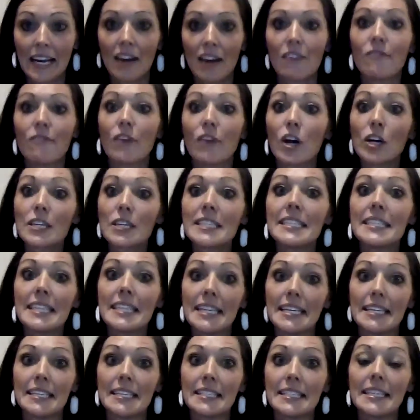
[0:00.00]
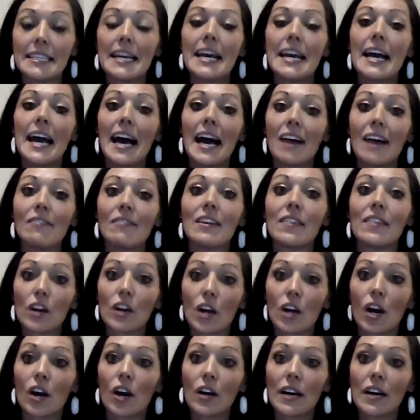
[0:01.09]
versus having the
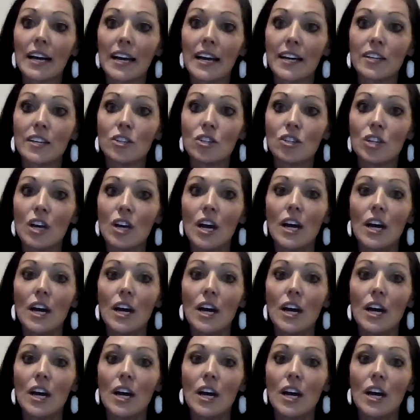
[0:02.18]
courage